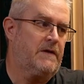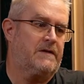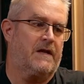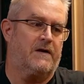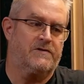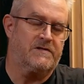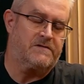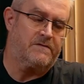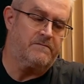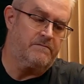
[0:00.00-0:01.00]
that are
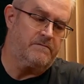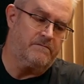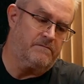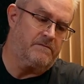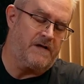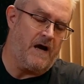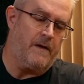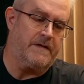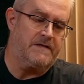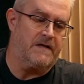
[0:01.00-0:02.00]
just
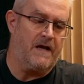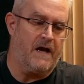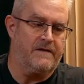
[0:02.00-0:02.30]
commenting on